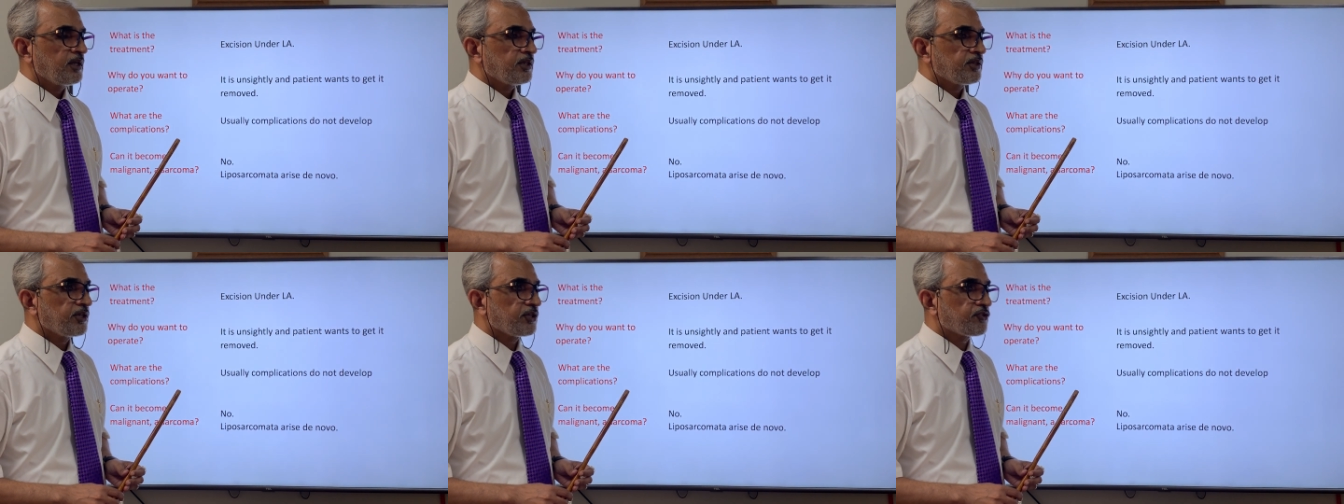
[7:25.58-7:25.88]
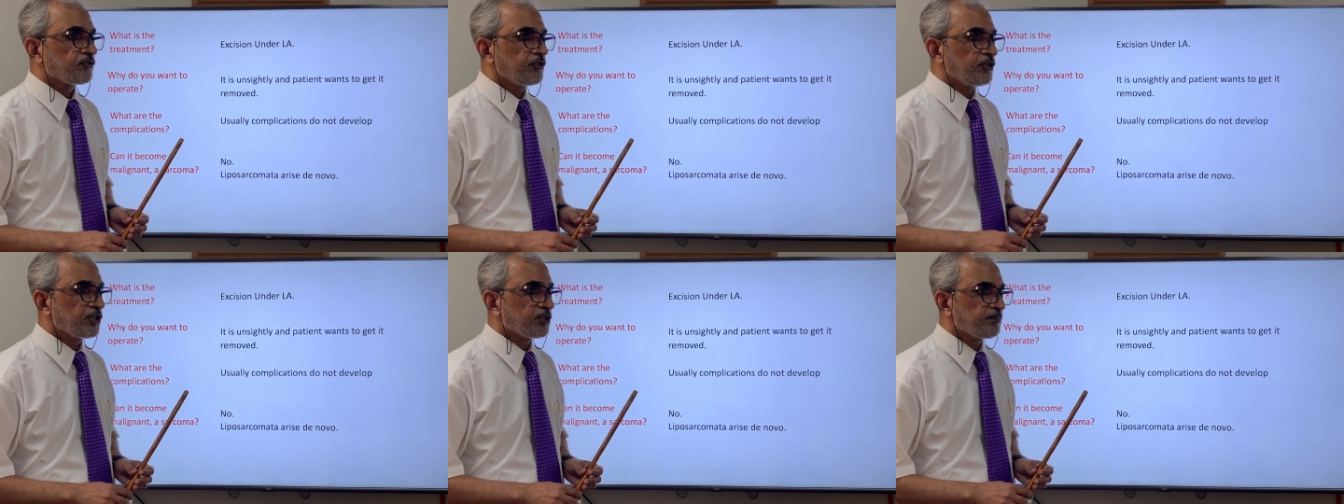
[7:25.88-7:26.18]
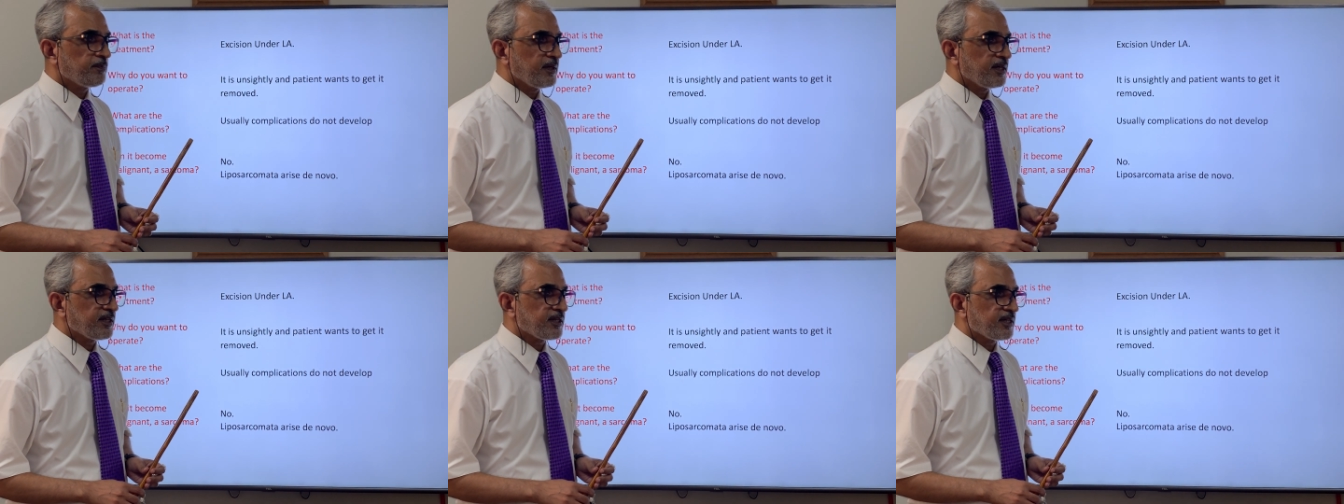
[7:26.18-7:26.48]
The
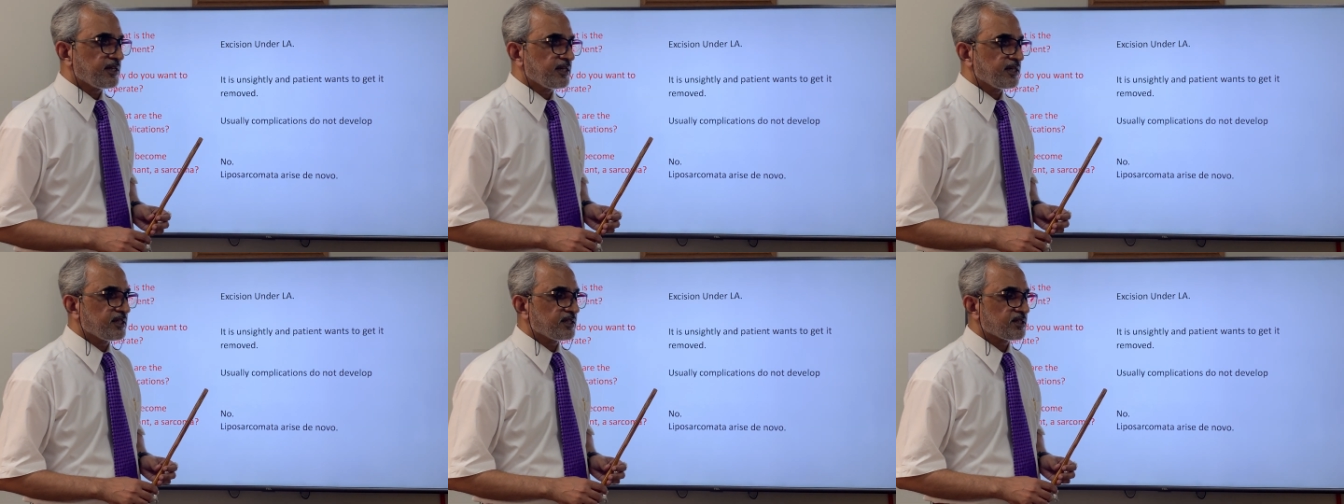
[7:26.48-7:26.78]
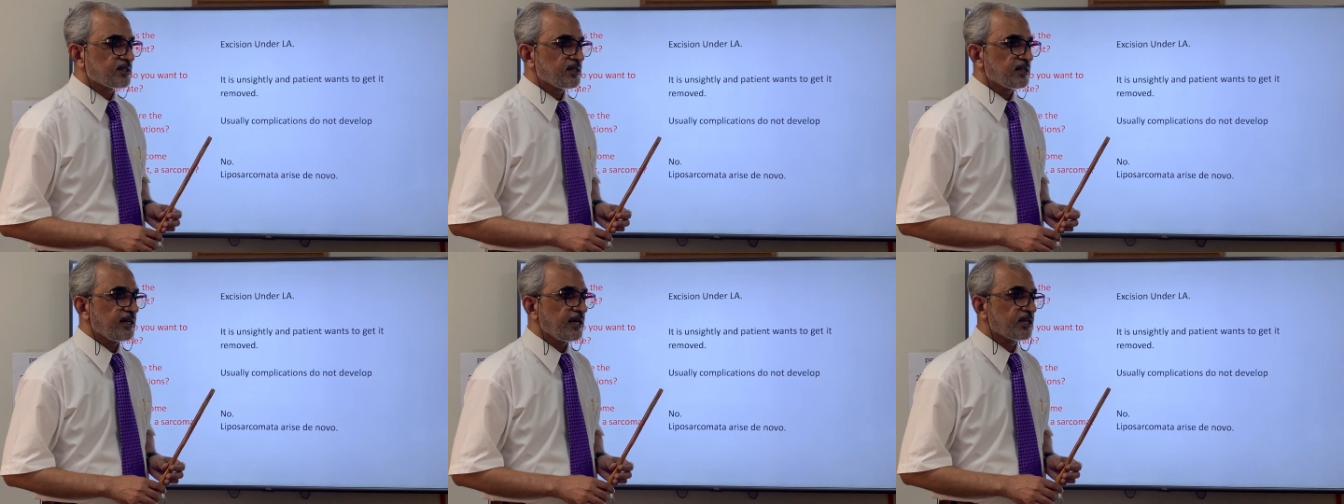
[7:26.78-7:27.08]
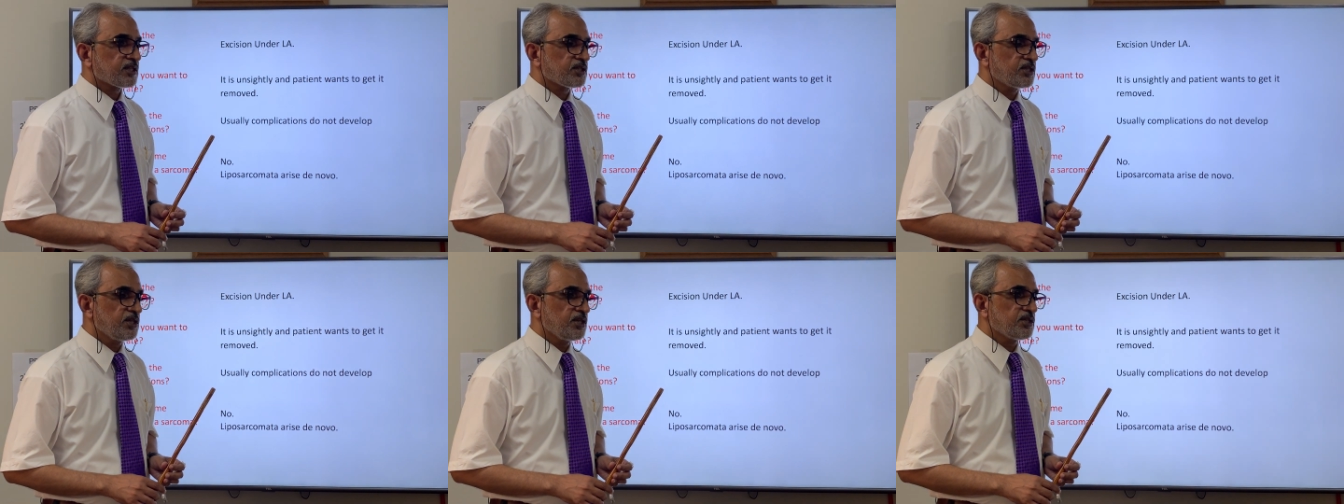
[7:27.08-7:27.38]
treatment is
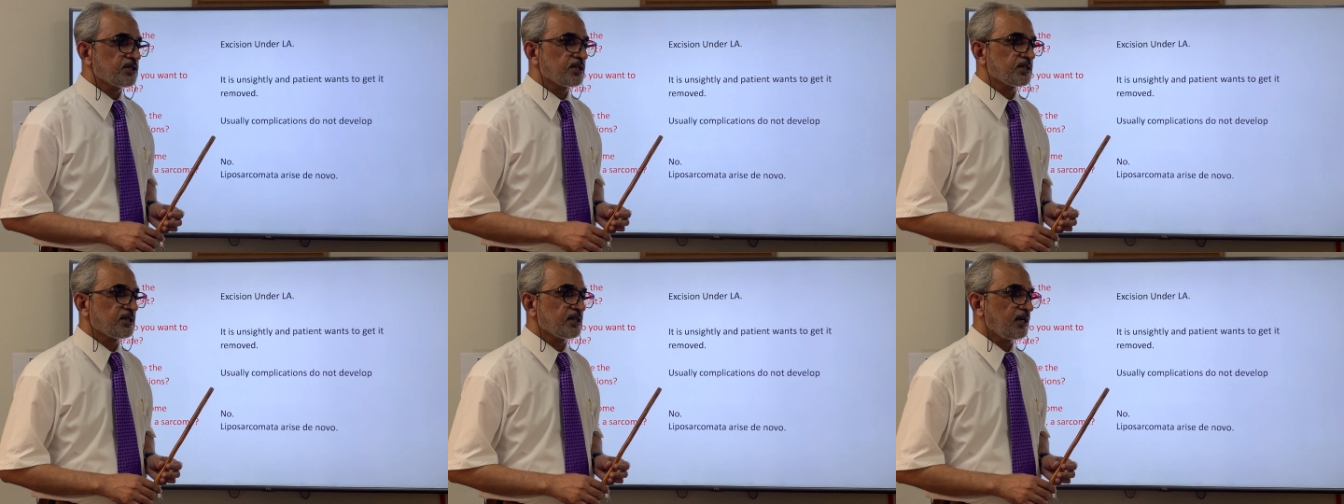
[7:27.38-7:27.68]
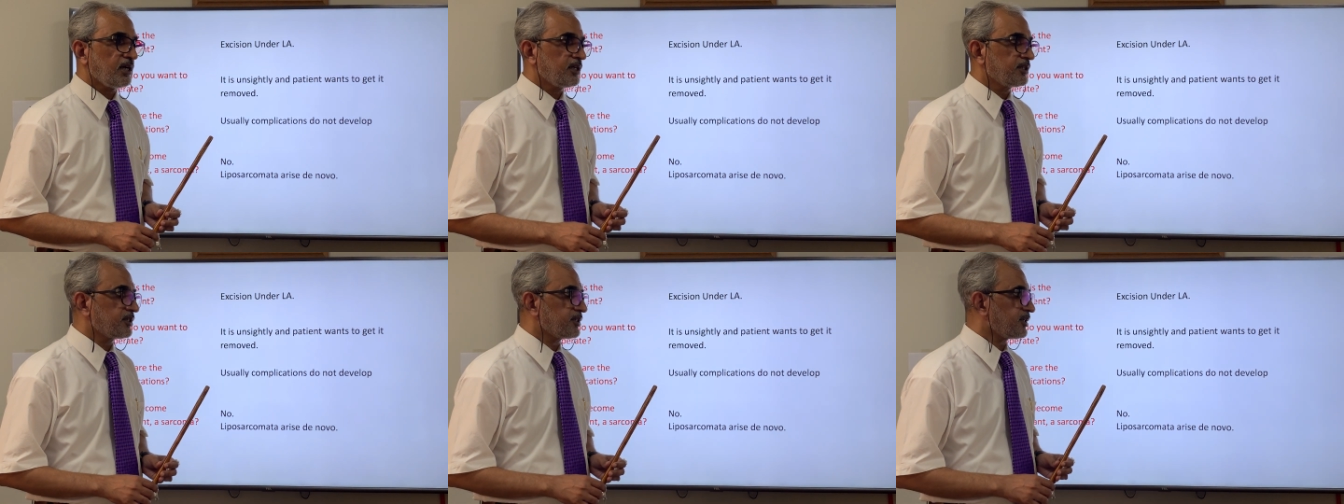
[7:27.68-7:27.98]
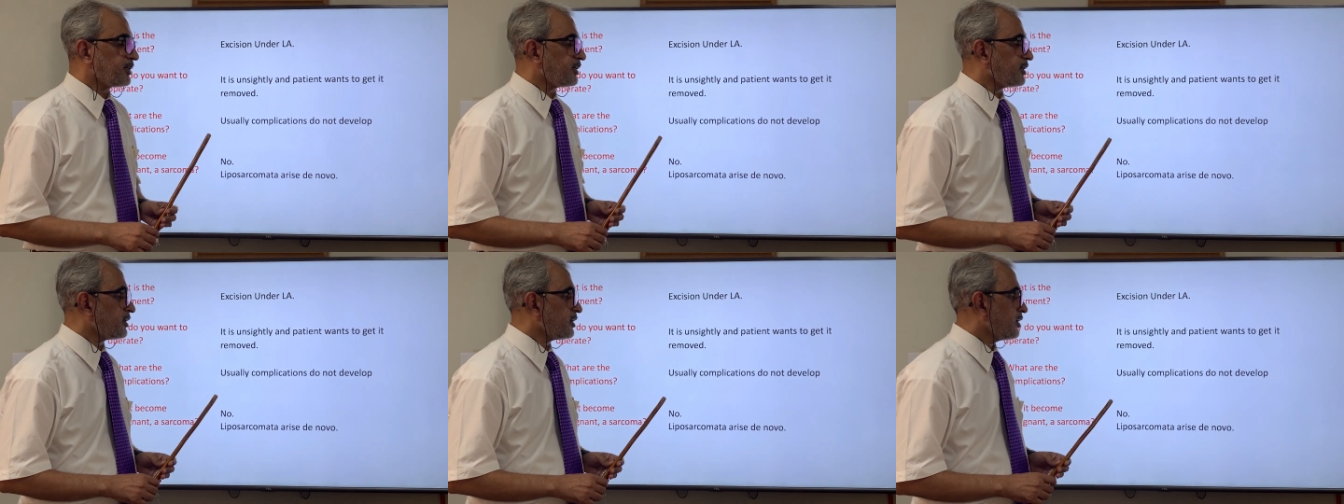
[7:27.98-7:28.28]
excision
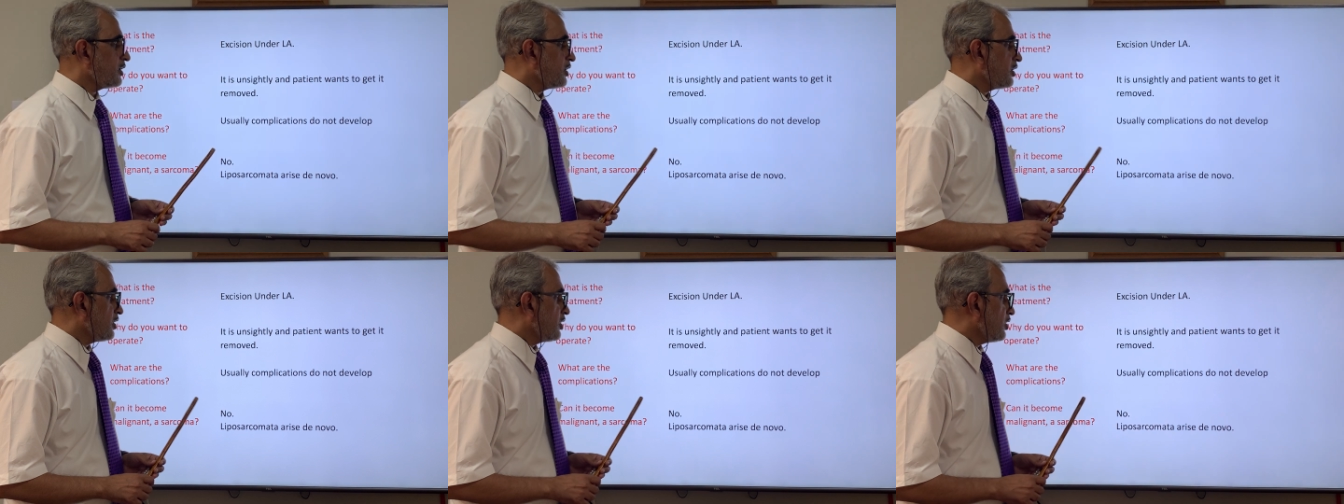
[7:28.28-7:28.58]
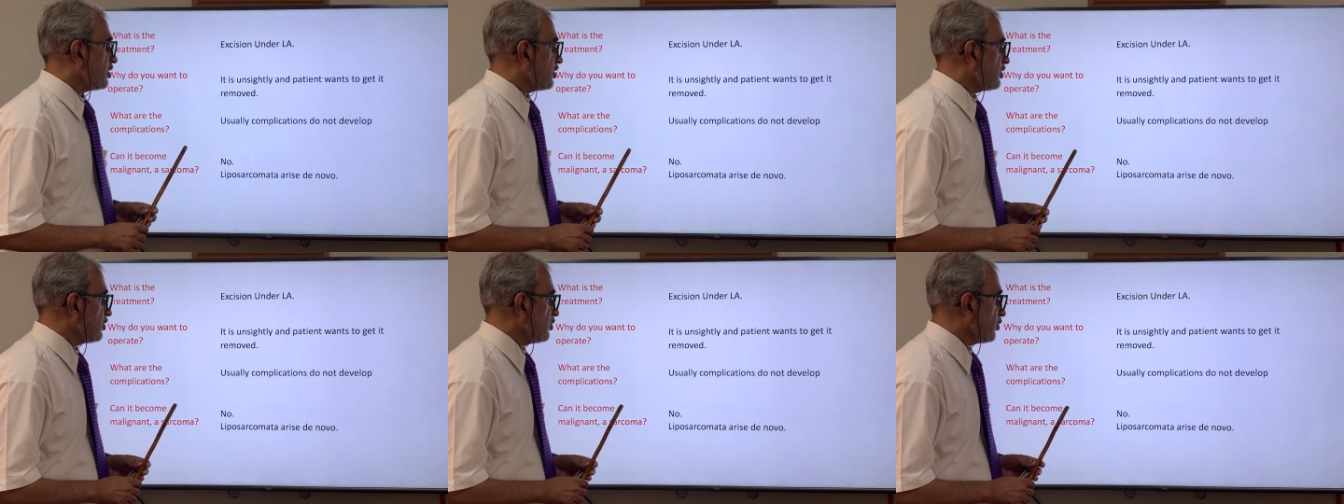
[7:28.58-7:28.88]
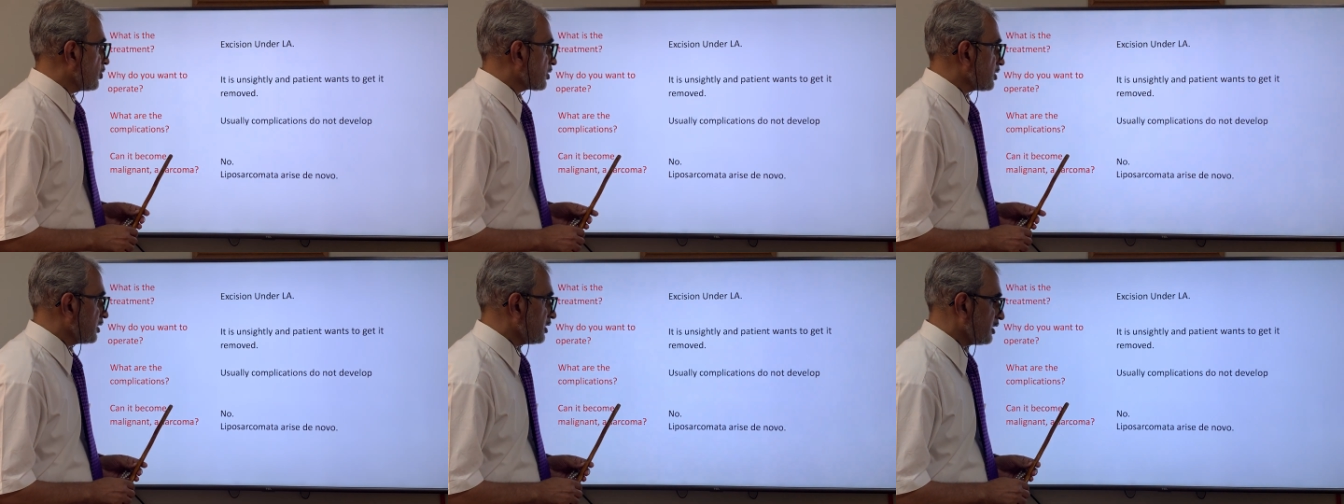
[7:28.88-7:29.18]
under
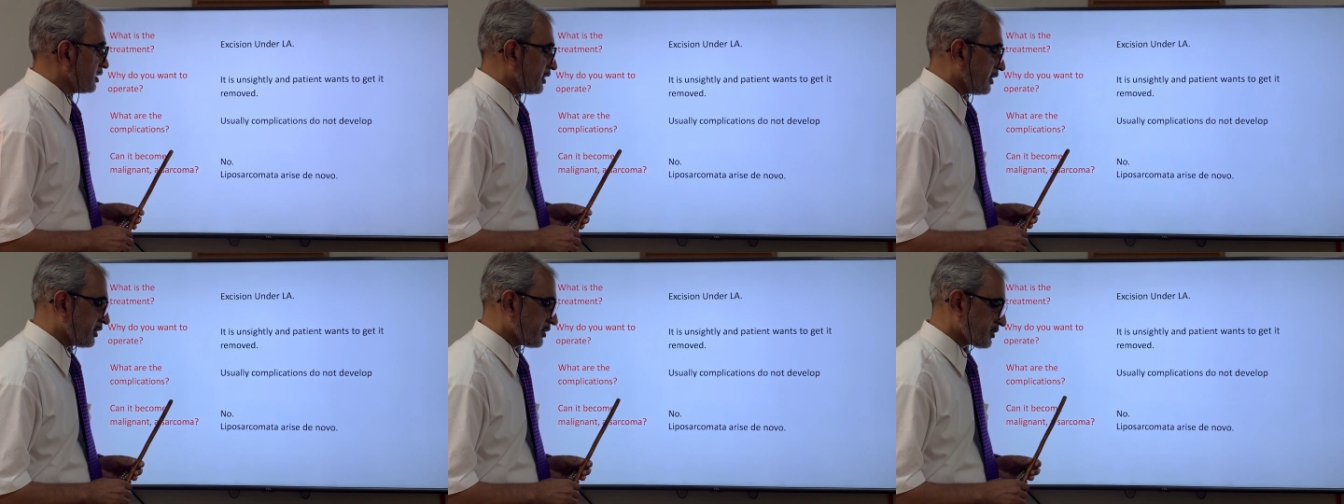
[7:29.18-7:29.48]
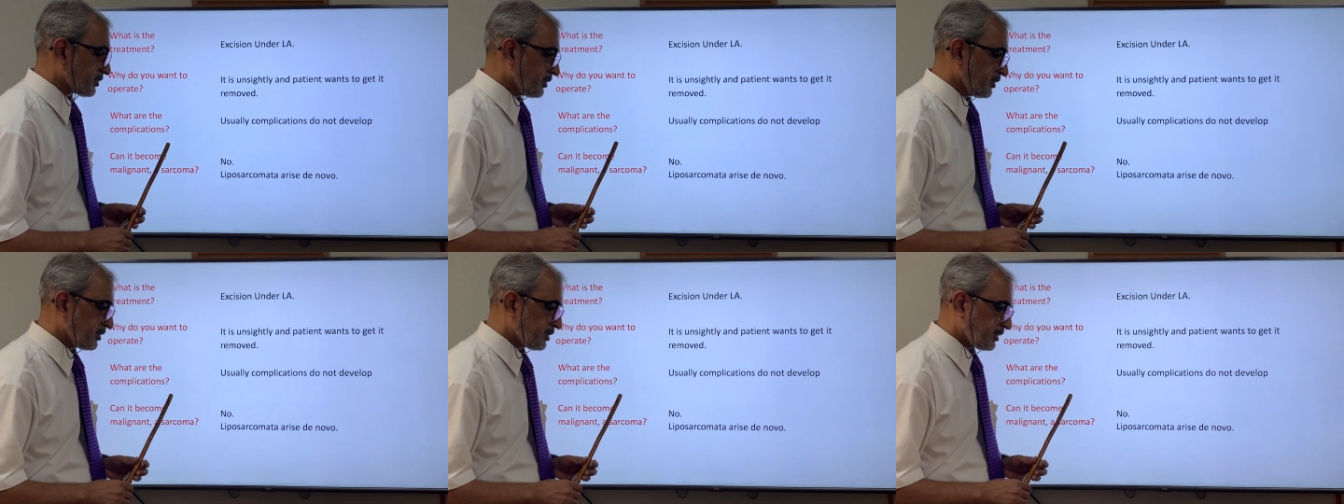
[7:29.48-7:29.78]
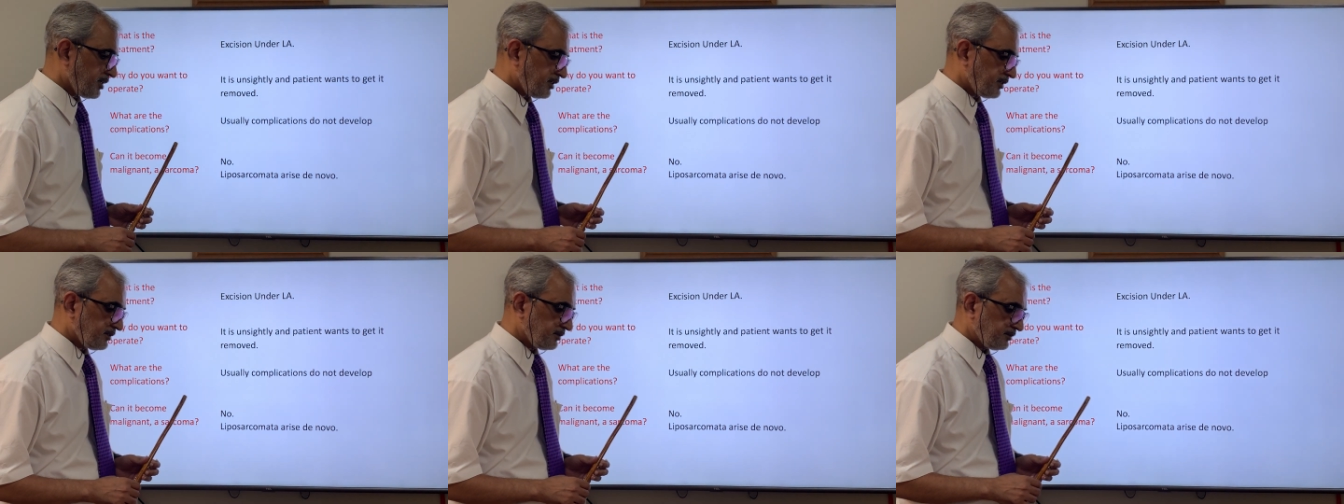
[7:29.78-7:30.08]
local anesthesia.